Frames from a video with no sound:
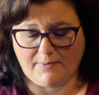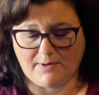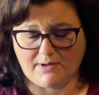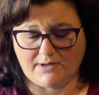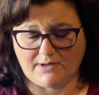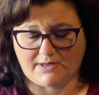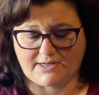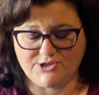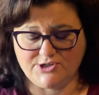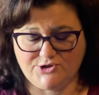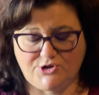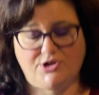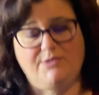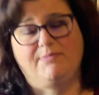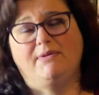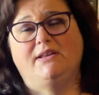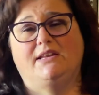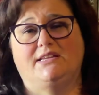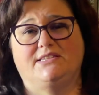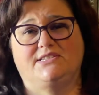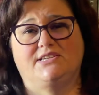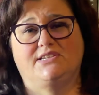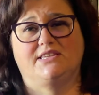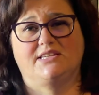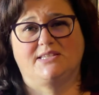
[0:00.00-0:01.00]

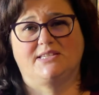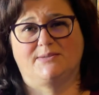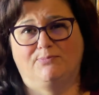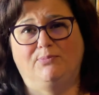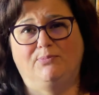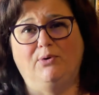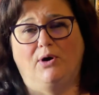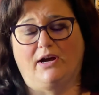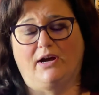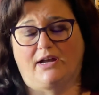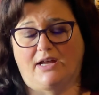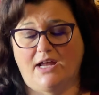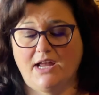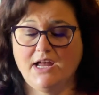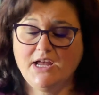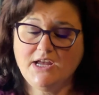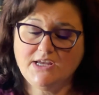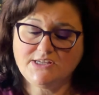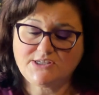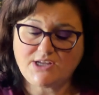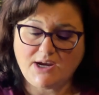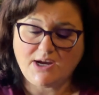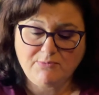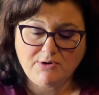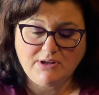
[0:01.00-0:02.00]
contributed to this book.
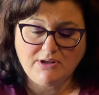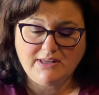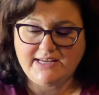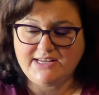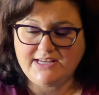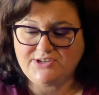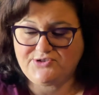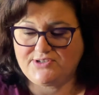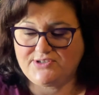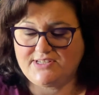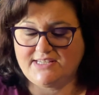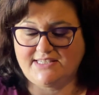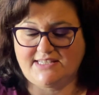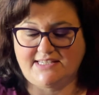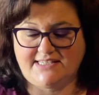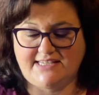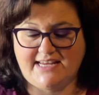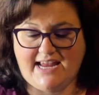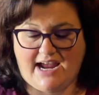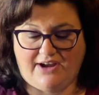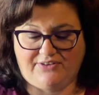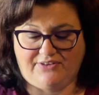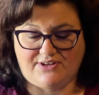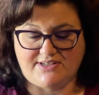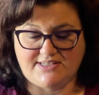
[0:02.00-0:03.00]
So I'm really interested to see
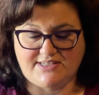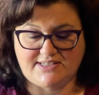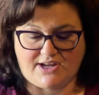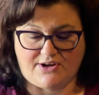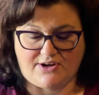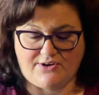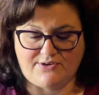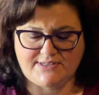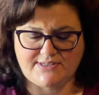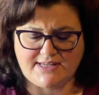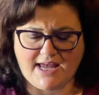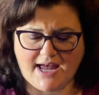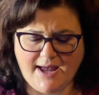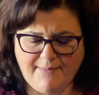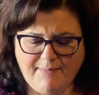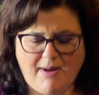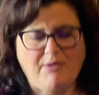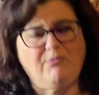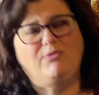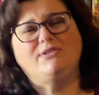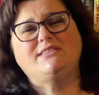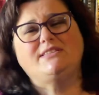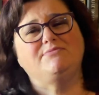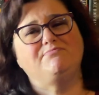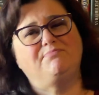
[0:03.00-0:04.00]
how this goes. Um, I
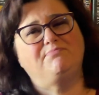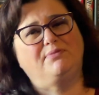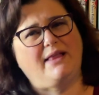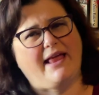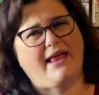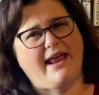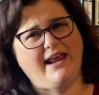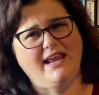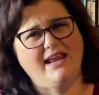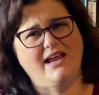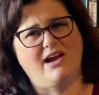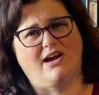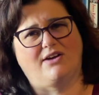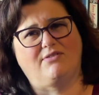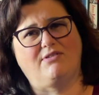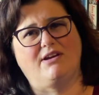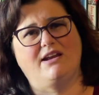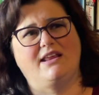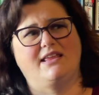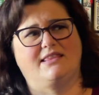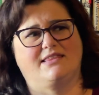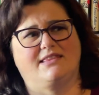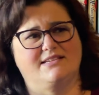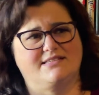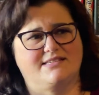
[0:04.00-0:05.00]
wasn't planning on
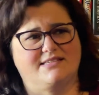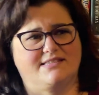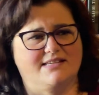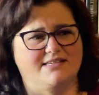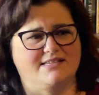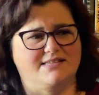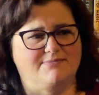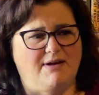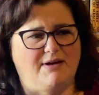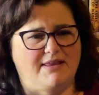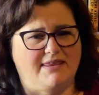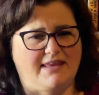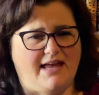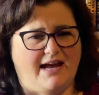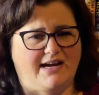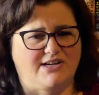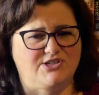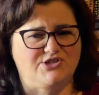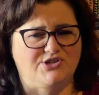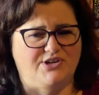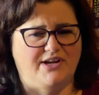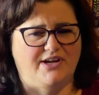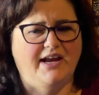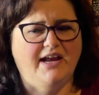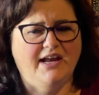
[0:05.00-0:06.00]
reading this this month
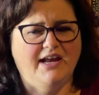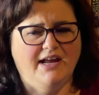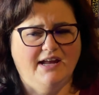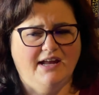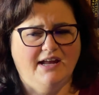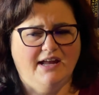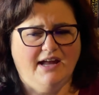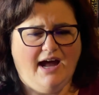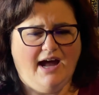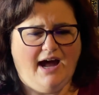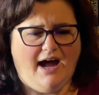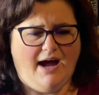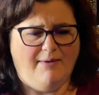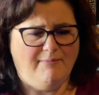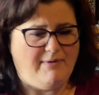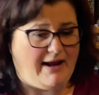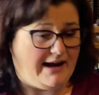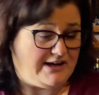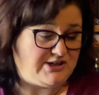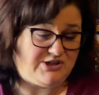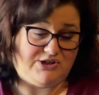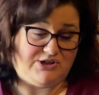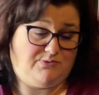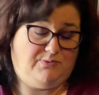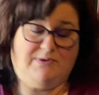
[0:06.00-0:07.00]
actually. Um,
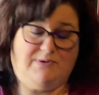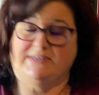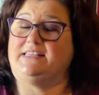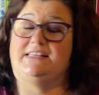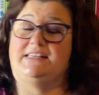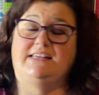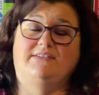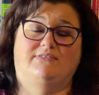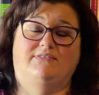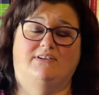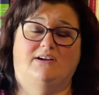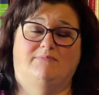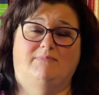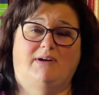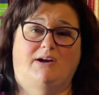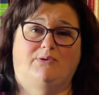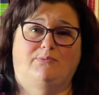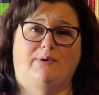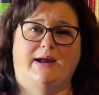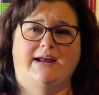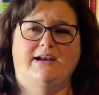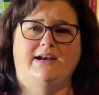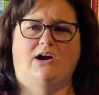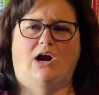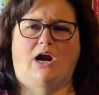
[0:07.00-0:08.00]
actually wasn't even on my
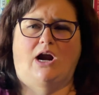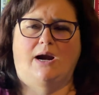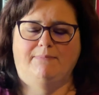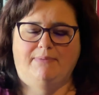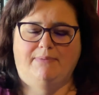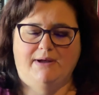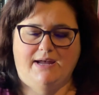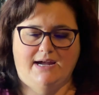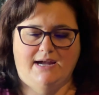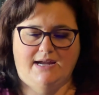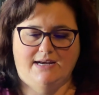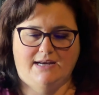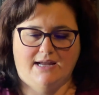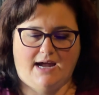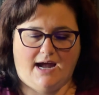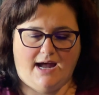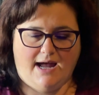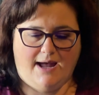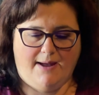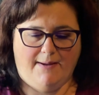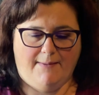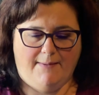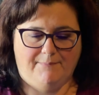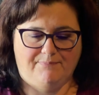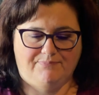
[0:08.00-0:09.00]
radar, but
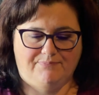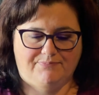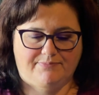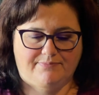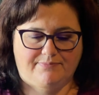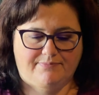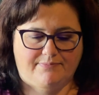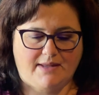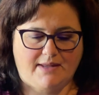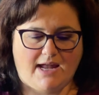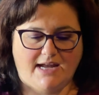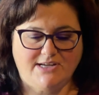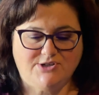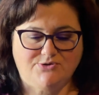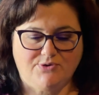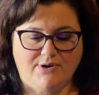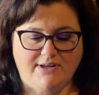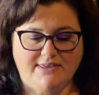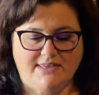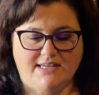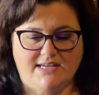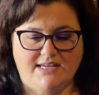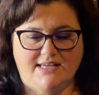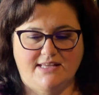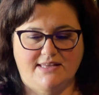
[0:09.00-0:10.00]
um, I
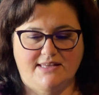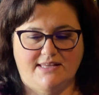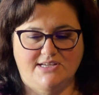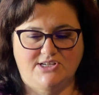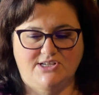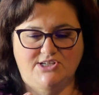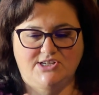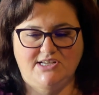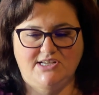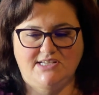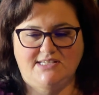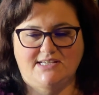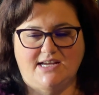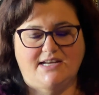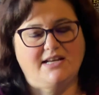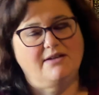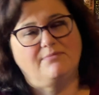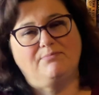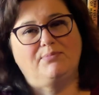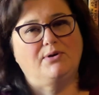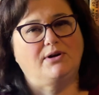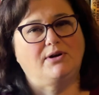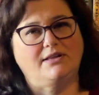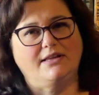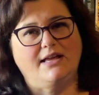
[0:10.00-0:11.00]
joined the the
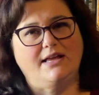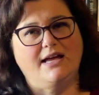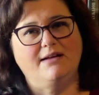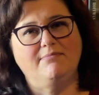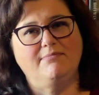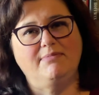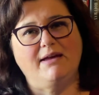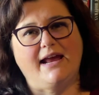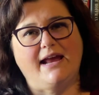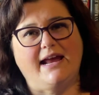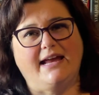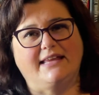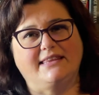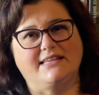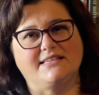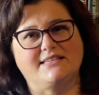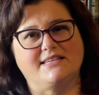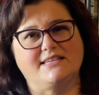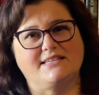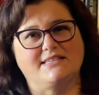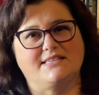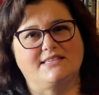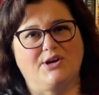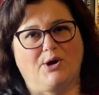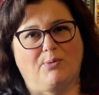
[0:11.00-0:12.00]
Shedunnit book club, and this
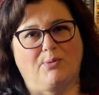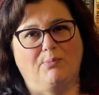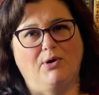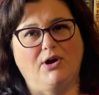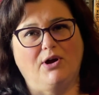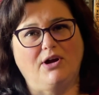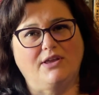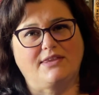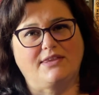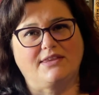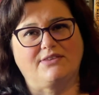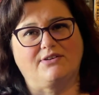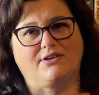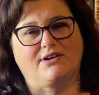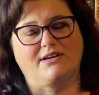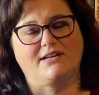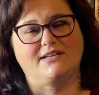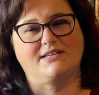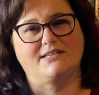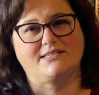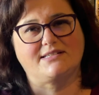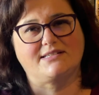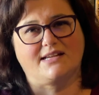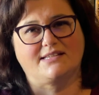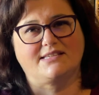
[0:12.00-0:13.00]
is their book that they're going to
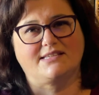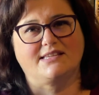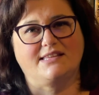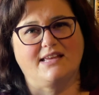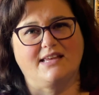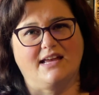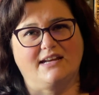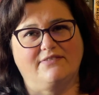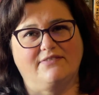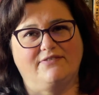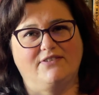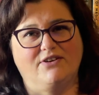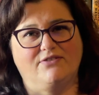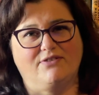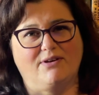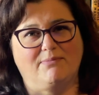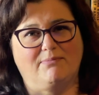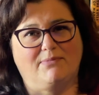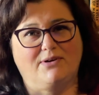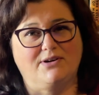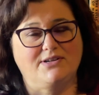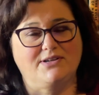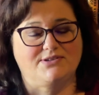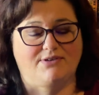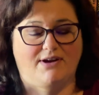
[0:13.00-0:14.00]
discuss at the end of
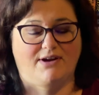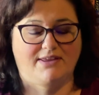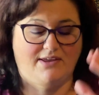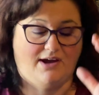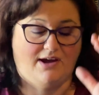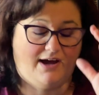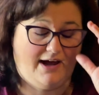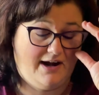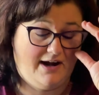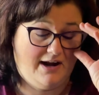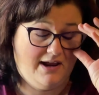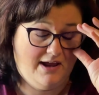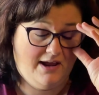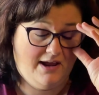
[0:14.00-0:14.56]
November. So I thought